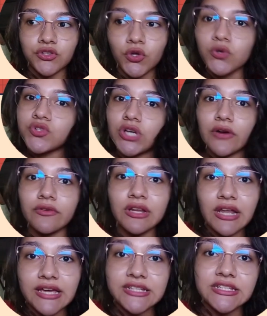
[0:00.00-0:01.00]
Those are
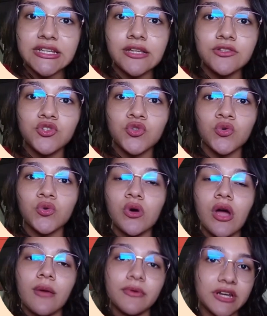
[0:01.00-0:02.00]
related
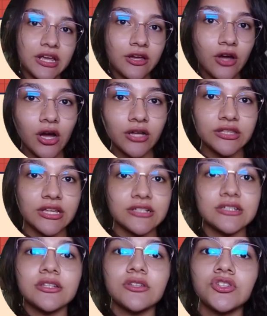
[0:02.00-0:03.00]
to everyday
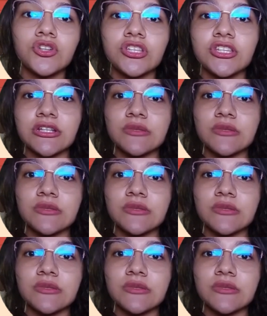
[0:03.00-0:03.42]
contexts, such